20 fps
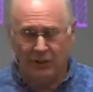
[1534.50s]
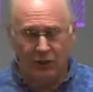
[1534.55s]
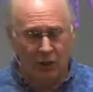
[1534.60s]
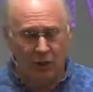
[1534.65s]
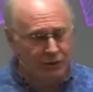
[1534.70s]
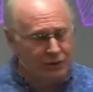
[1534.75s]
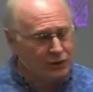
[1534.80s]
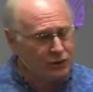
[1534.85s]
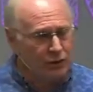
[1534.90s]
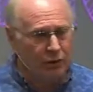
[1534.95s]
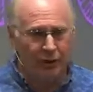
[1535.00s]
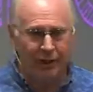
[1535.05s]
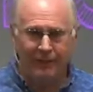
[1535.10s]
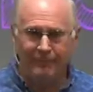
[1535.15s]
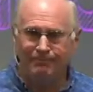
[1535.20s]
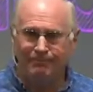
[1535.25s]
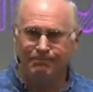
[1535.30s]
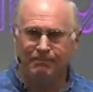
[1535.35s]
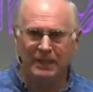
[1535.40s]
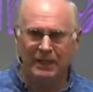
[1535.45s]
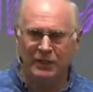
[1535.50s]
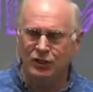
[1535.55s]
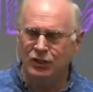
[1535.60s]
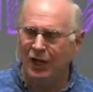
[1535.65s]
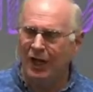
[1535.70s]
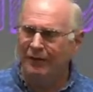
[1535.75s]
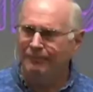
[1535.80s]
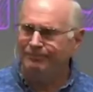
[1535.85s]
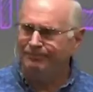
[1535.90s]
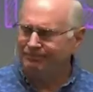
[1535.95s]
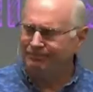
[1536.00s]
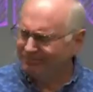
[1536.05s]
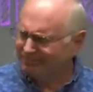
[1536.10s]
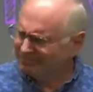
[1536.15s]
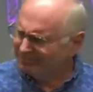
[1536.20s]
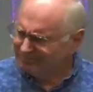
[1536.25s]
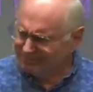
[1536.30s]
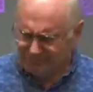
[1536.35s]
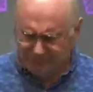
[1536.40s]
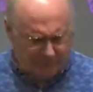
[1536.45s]
know the story in John.
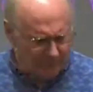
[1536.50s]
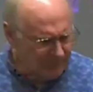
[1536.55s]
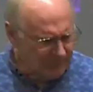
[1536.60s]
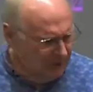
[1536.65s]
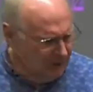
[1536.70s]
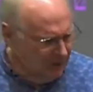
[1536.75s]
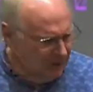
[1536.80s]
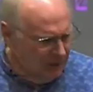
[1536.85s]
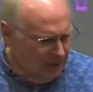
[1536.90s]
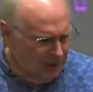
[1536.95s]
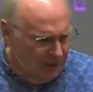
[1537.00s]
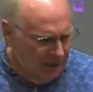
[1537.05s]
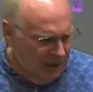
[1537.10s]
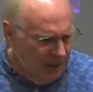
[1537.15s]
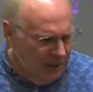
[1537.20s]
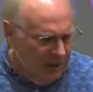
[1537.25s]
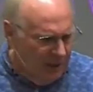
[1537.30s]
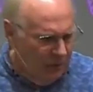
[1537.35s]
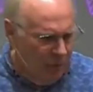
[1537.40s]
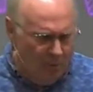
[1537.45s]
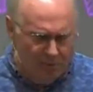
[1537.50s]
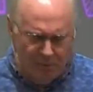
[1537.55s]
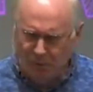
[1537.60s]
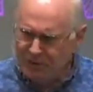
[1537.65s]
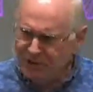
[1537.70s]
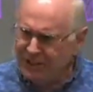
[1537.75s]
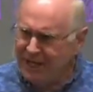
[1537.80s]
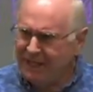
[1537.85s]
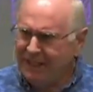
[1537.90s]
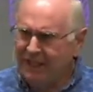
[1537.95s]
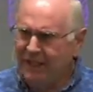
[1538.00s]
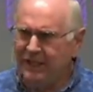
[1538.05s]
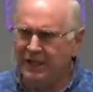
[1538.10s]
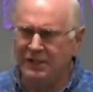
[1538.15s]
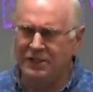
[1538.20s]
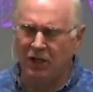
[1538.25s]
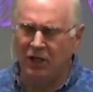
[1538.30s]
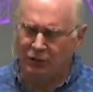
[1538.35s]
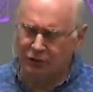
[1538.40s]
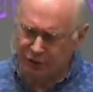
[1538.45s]
A woman was taken in
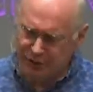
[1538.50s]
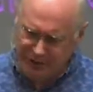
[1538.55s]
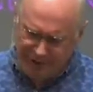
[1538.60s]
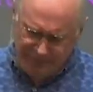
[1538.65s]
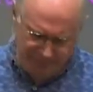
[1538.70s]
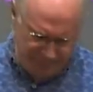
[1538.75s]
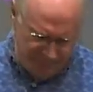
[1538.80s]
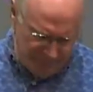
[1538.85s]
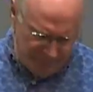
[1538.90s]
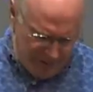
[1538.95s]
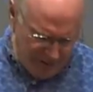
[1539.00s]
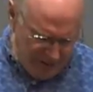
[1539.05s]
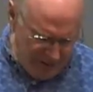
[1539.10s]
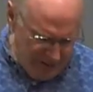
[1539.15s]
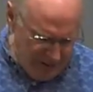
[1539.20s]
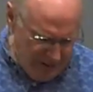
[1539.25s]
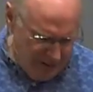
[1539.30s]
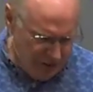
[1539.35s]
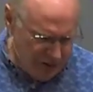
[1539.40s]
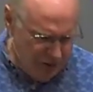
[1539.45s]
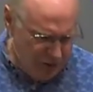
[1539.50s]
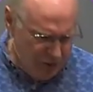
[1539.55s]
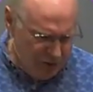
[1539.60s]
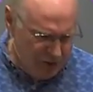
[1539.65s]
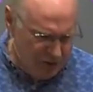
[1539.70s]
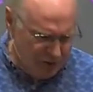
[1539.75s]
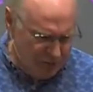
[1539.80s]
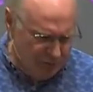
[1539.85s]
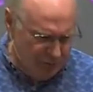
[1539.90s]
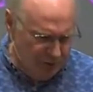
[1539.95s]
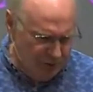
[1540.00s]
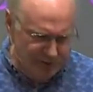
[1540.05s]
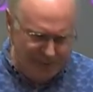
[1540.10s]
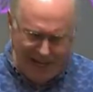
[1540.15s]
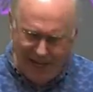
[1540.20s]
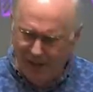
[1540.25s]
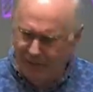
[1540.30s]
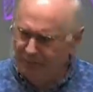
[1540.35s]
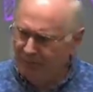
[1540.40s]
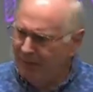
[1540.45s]
adultery. She was put
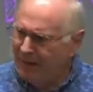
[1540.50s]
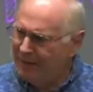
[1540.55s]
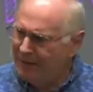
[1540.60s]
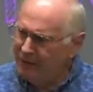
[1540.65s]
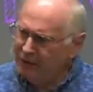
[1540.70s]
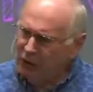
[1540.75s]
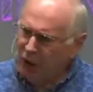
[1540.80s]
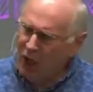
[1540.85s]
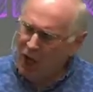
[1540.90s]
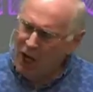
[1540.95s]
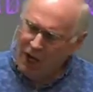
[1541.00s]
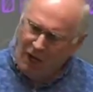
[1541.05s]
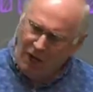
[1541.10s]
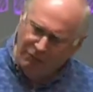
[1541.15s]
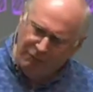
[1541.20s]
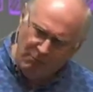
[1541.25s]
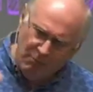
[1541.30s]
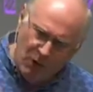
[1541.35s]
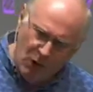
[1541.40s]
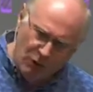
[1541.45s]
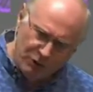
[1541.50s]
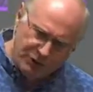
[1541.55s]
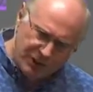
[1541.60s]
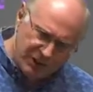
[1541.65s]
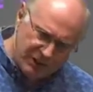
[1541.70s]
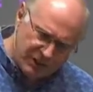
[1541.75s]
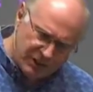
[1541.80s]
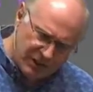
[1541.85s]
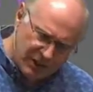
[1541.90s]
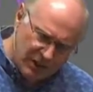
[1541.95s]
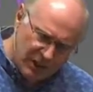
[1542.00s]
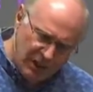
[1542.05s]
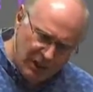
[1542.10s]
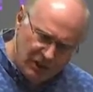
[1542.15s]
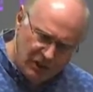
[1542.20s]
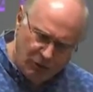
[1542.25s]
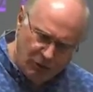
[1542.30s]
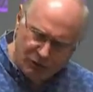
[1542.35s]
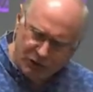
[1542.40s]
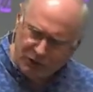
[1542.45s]
down by the law of Moses.
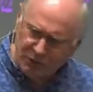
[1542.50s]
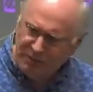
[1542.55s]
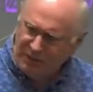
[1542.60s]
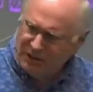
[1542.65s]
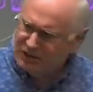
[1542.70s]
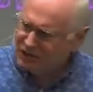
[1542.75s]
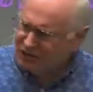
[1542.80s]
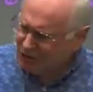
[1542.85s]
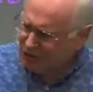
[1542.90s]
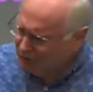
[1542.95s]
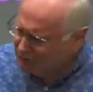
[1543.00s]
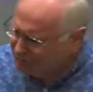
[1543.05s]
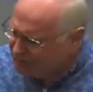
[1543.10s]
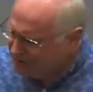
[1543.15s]
She was to be stoned to